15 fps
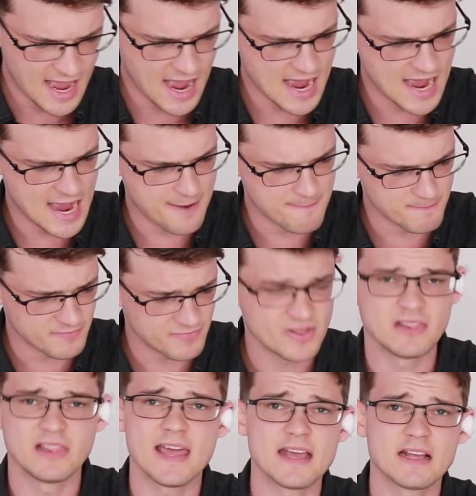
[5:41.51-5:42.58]

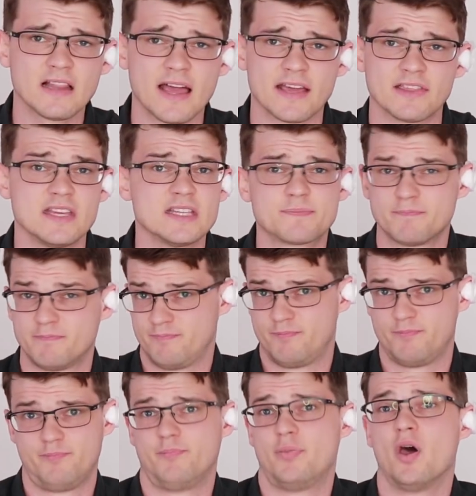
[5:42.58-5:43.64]
The leg length is
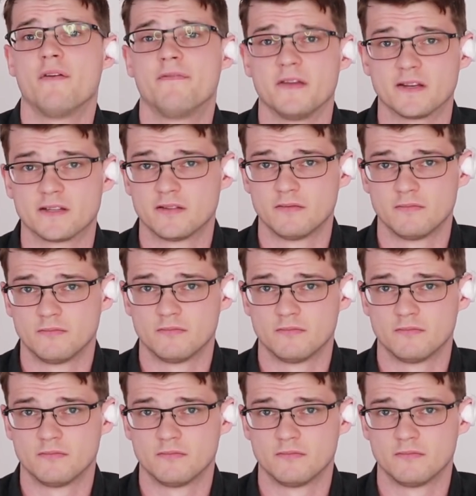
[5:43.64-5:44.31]
perfect.